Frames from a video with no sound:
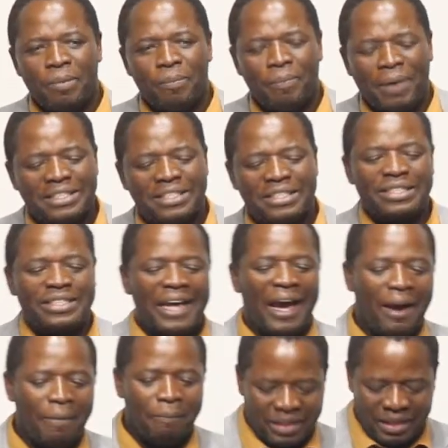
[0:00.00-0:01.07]
but she
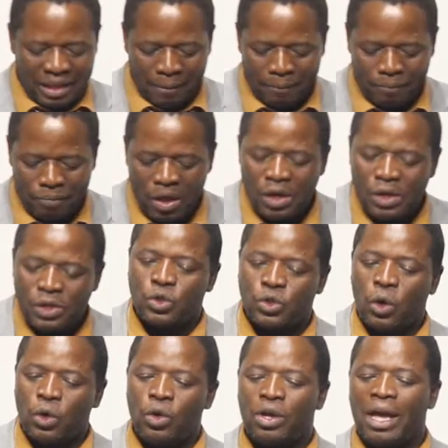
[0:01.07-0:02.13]
tamed them
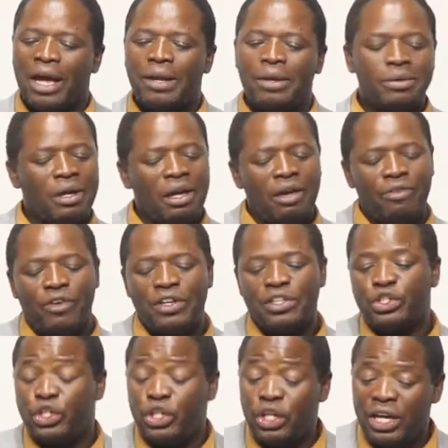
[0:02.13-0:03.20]
so you can
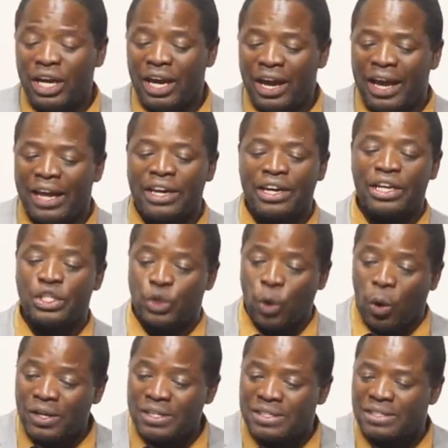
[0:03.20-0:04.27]
even cheer and
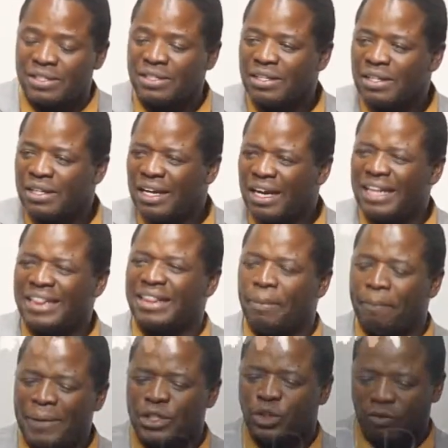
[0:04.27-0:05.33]
rejoice in the
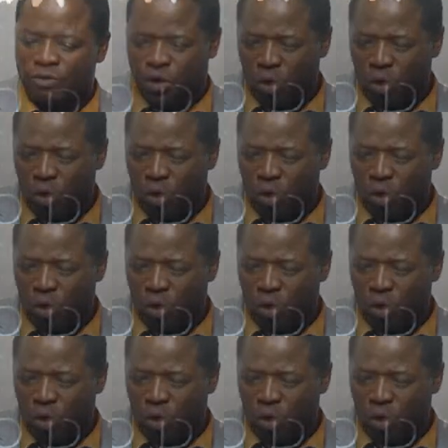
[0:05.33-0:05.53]
midst of